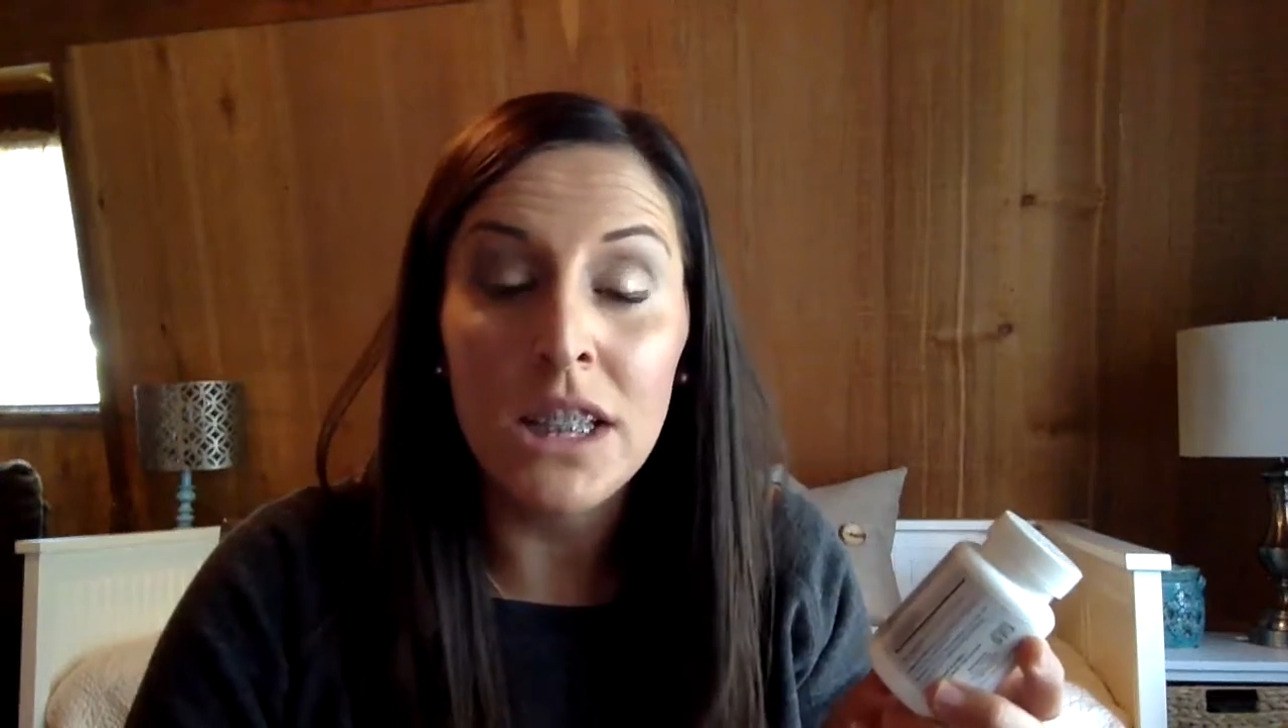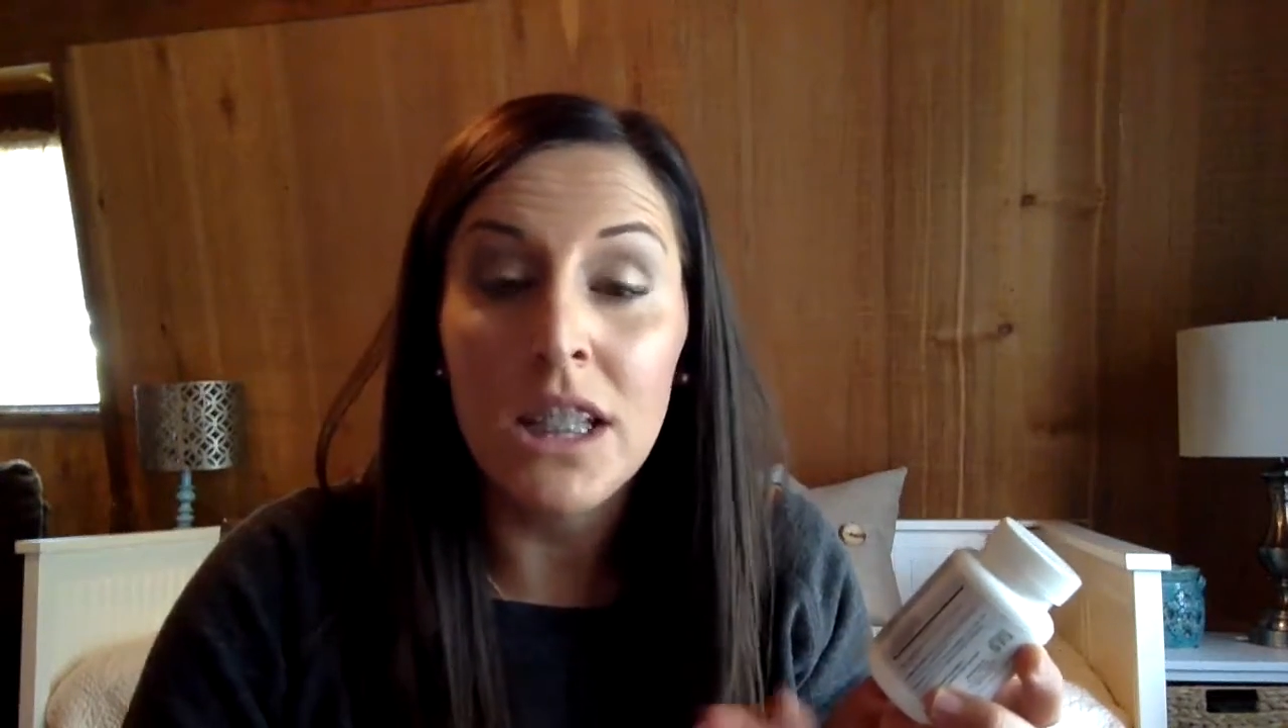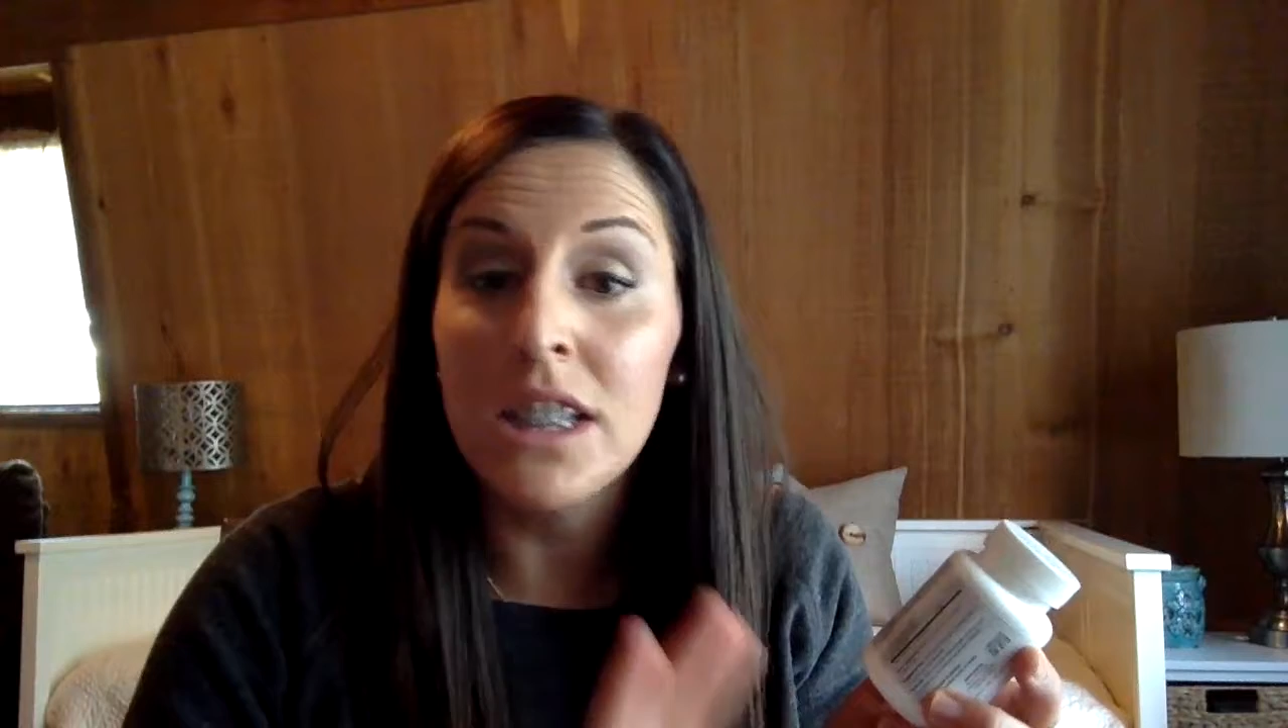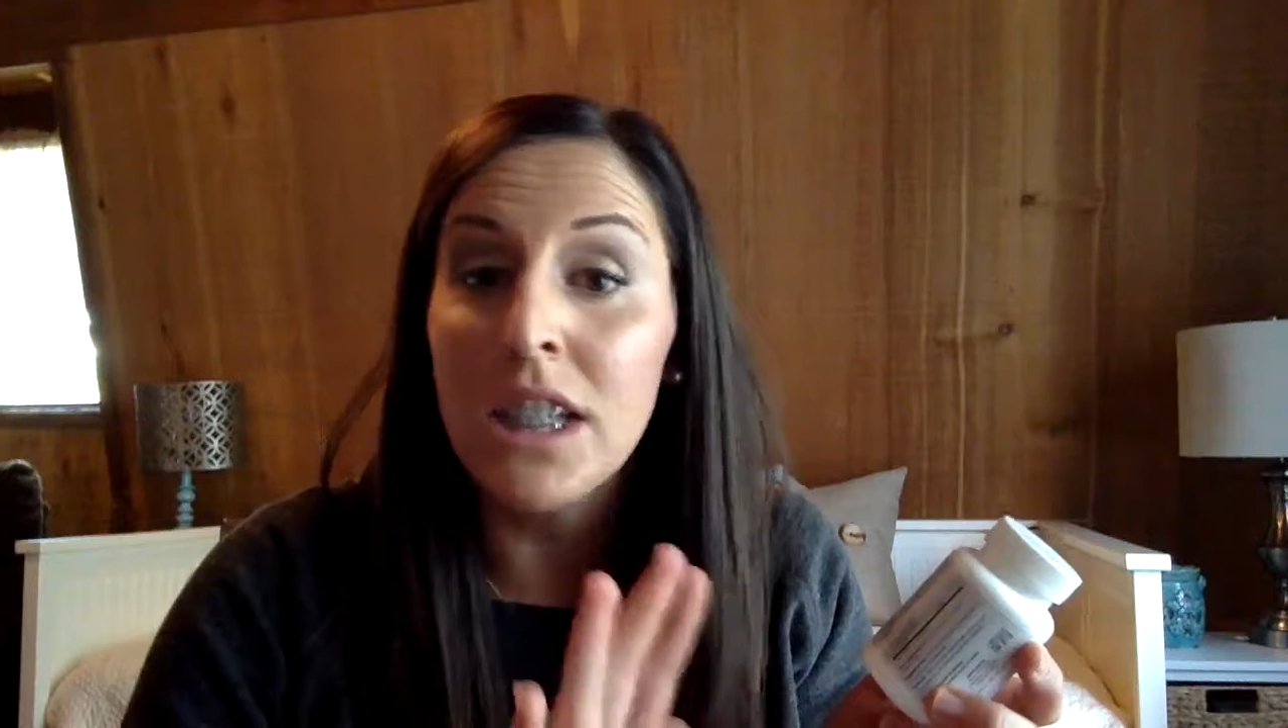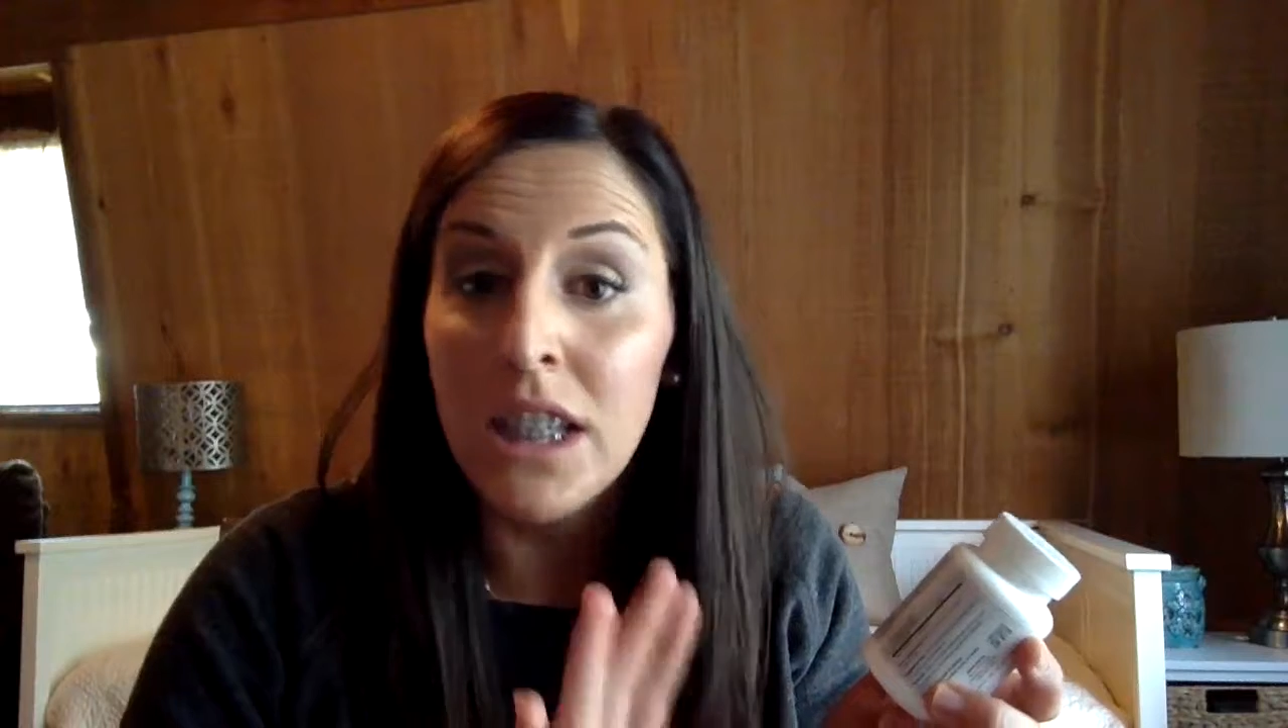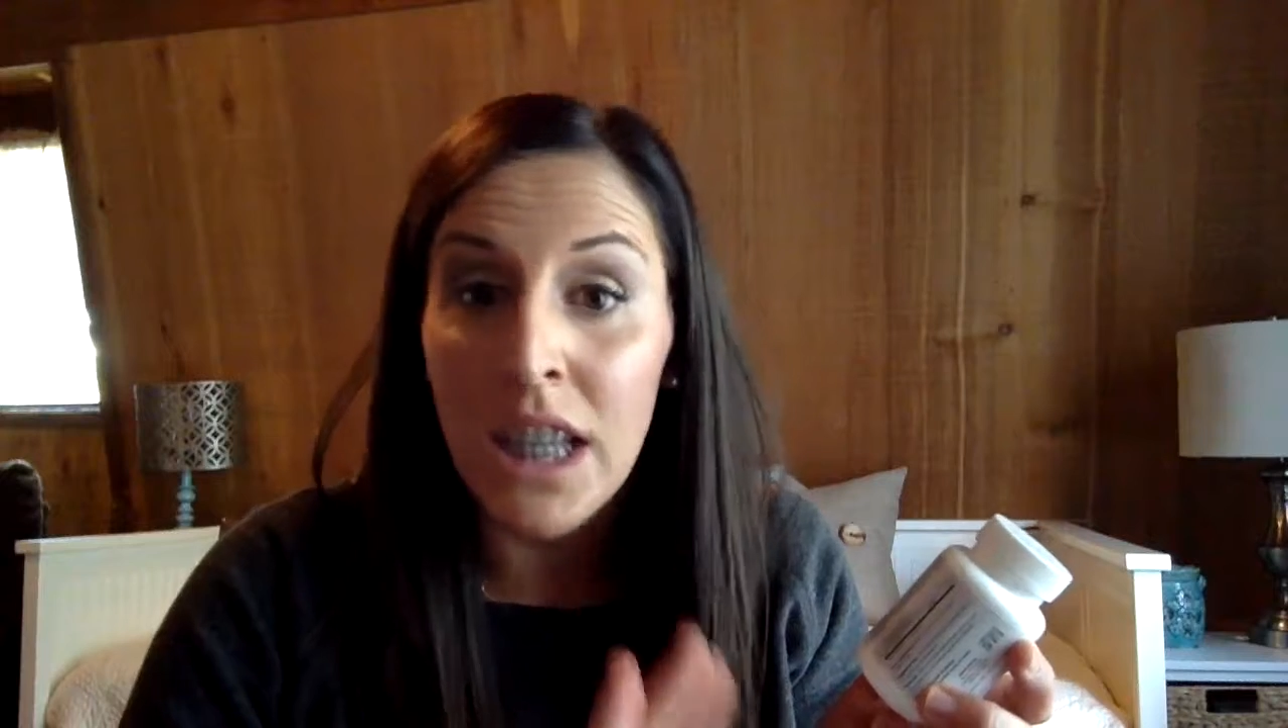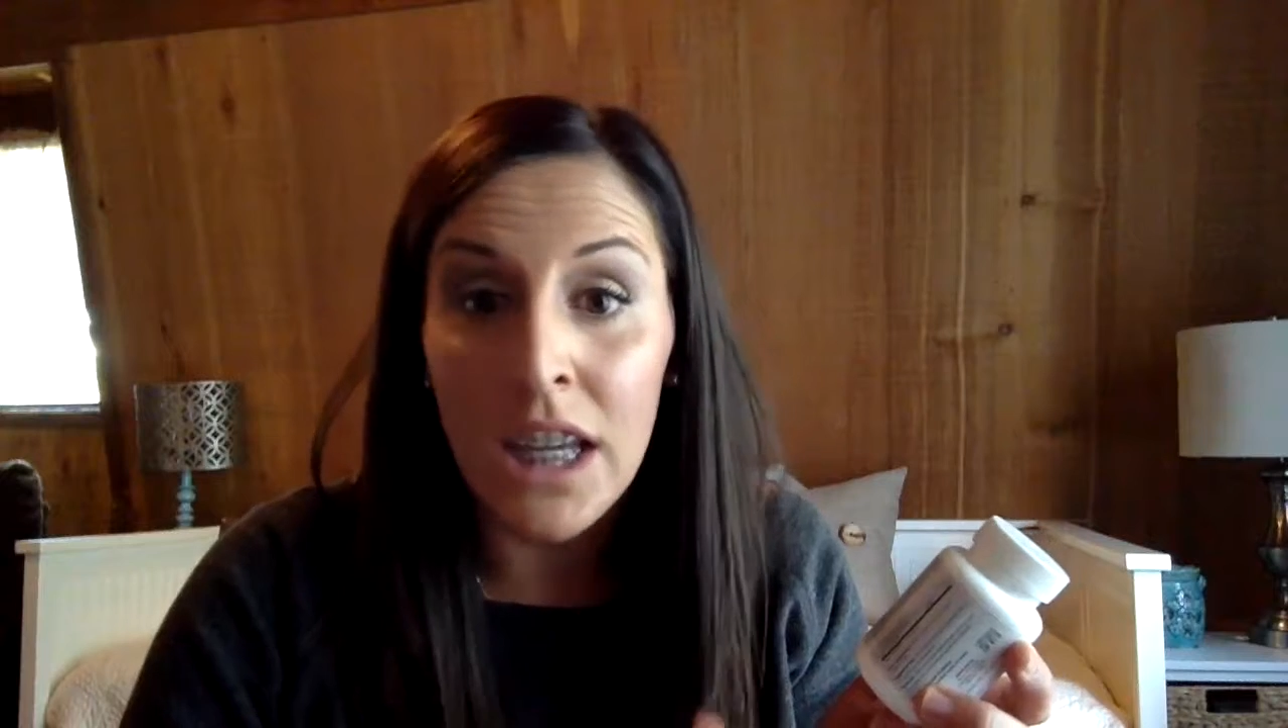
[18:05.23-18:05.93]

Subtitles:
list and they